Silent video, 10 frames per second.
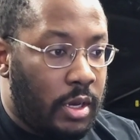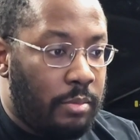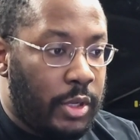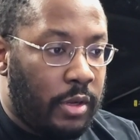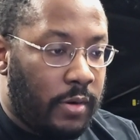
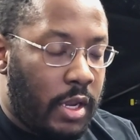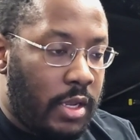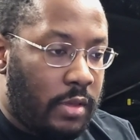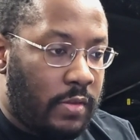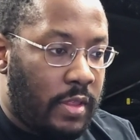dumping right
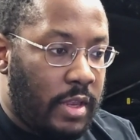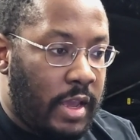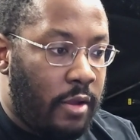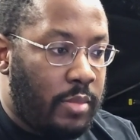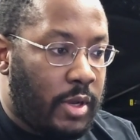next to the
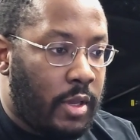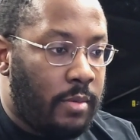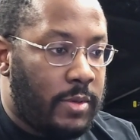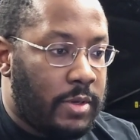downpipe.